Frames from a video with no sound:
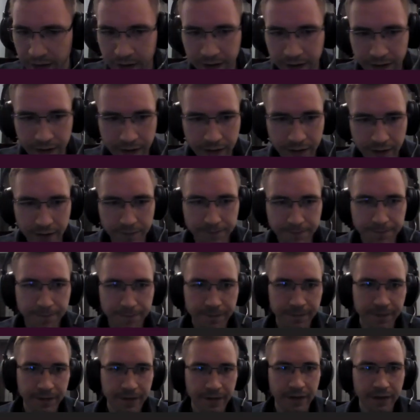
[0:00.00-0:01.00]
Yeah,
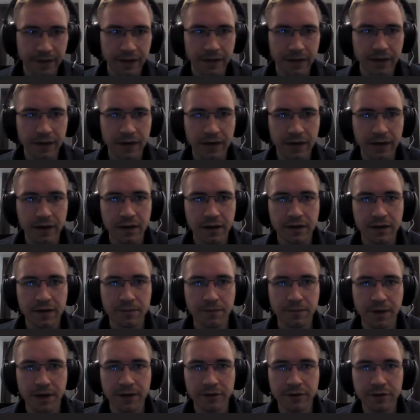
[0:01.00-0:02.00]

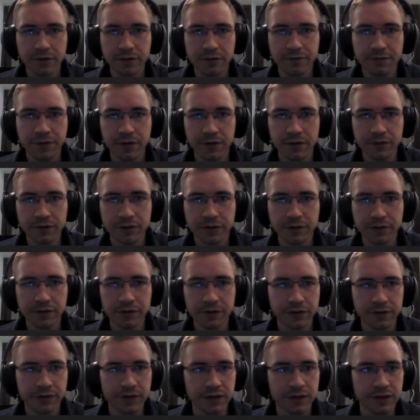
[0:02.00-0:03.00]
binary
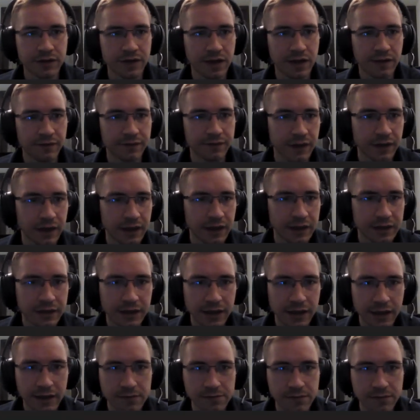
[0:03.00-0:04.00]
folder. The devnet
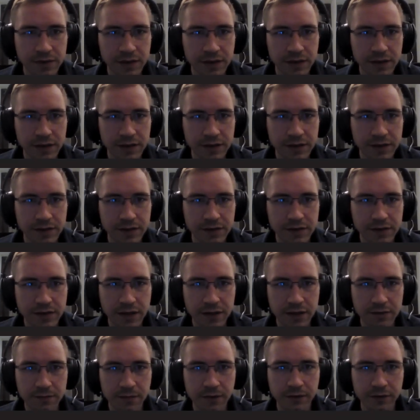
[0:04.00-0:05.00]
name is
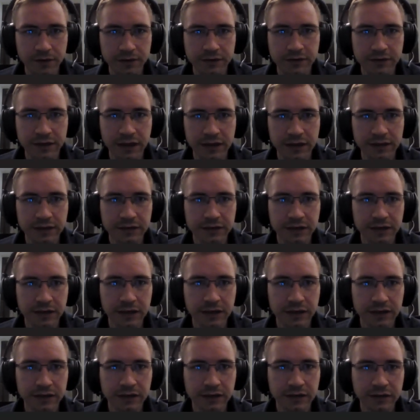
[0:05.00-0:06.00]
sandbox
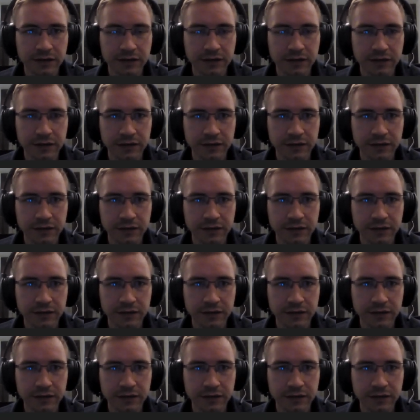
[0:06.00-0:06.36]
testnet.